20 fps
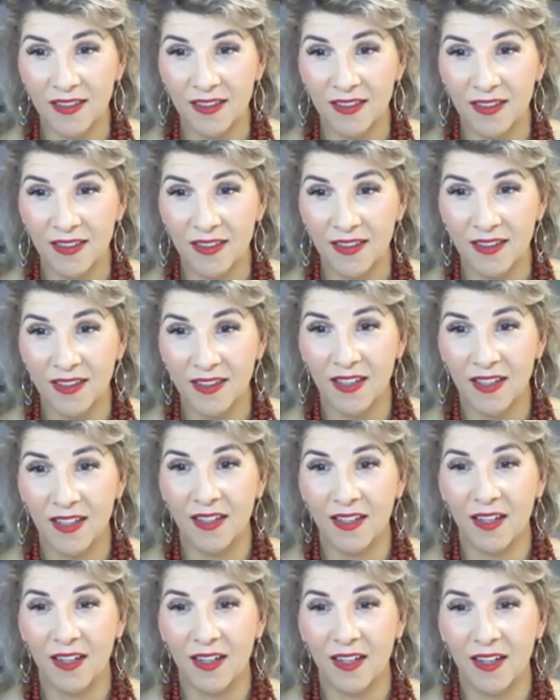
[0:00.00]
I
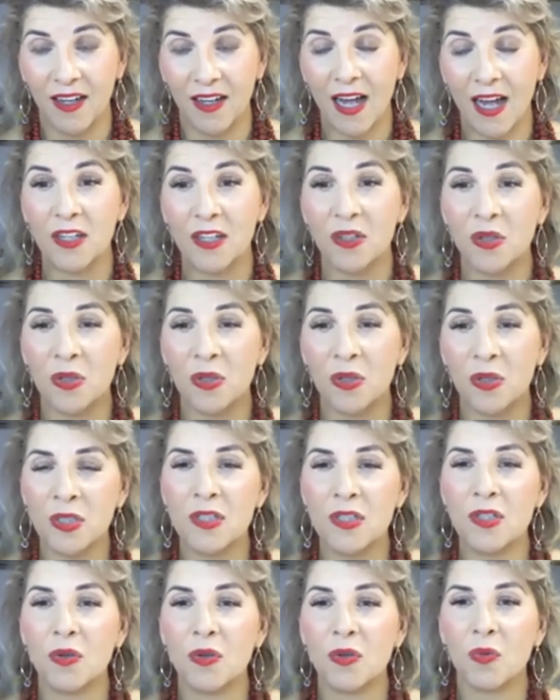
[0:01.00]
couldn't
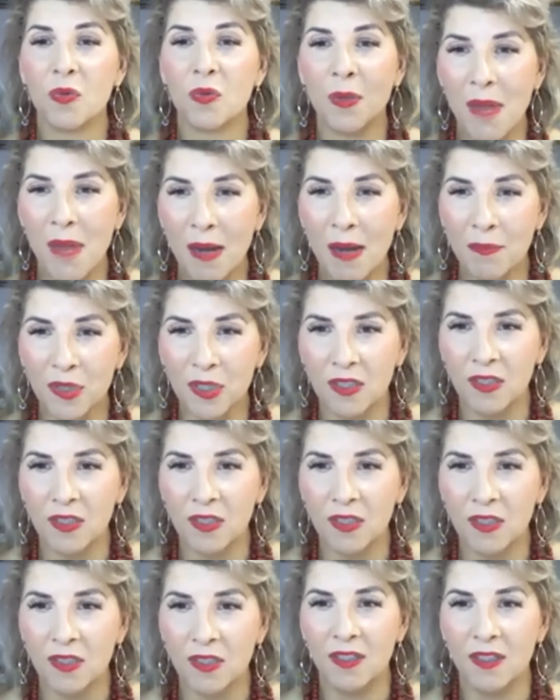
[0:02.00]
remember
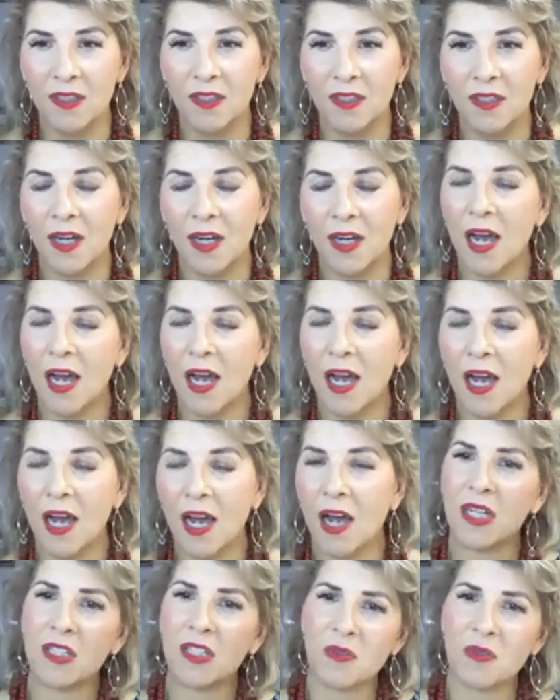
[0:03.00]
how I used to eat.